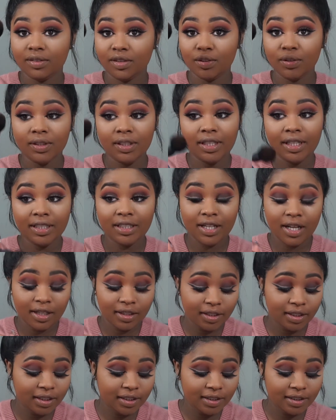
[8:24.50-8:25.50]

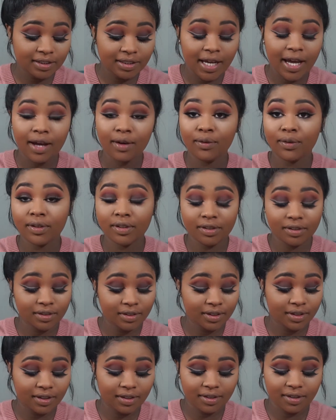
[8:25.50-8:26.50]
$28, I
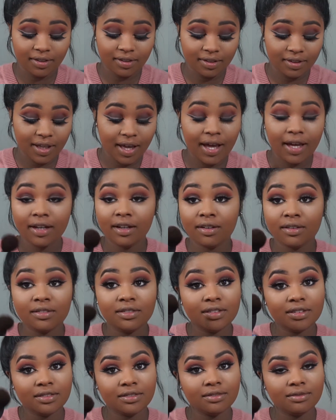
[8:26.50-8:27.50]
will I
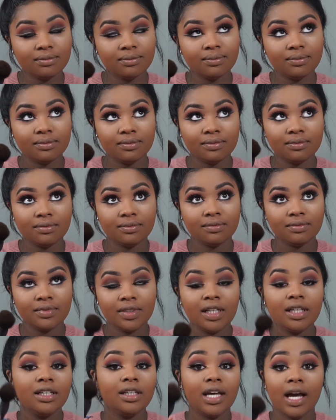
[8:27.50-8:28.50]
don't, mm,
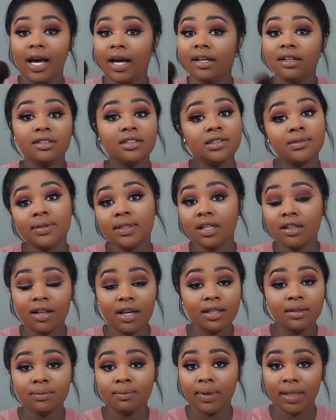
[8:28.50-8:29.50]
yeah, I don't spend a
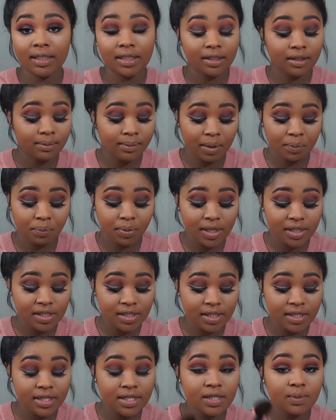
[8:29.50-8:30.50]
lot of money on my
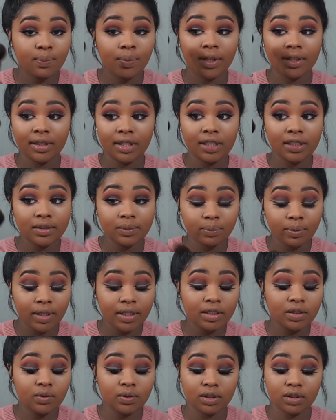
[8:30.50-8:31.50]
brushes, but this
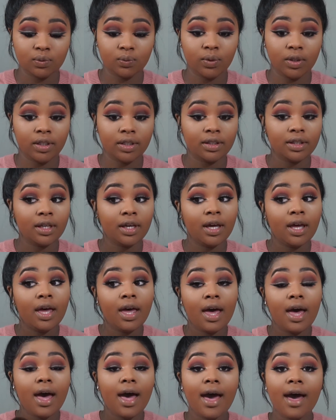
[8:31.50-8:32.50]
brush was worth
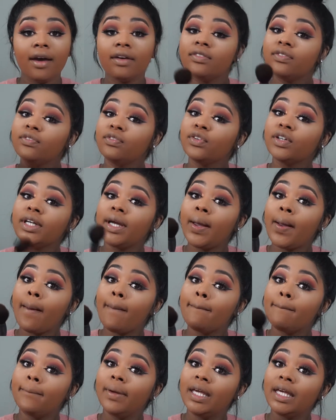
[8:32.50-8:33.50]
every
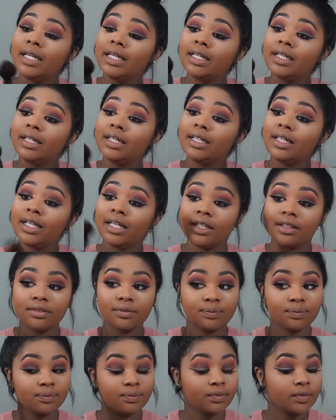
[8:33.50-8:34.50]
penny.
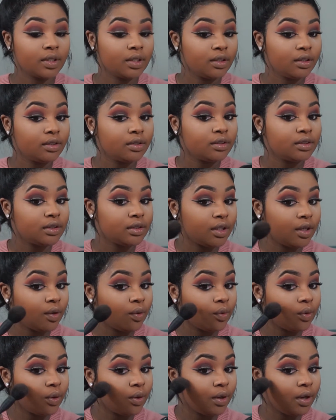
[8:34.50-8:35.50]
So
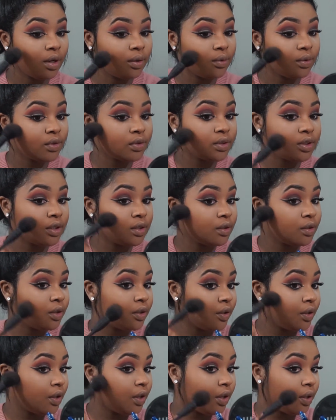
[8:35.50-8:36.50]
I'm just going to
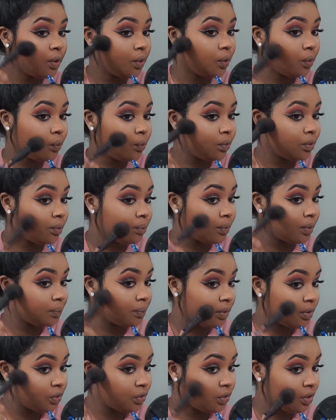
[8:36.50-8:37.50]
go ahead and warm up
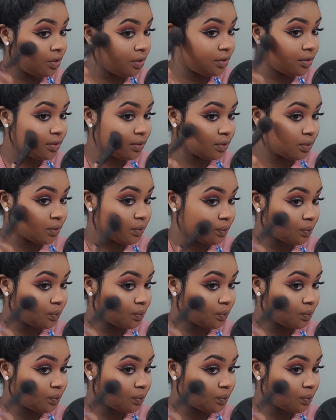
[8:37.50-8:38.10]
my cheeks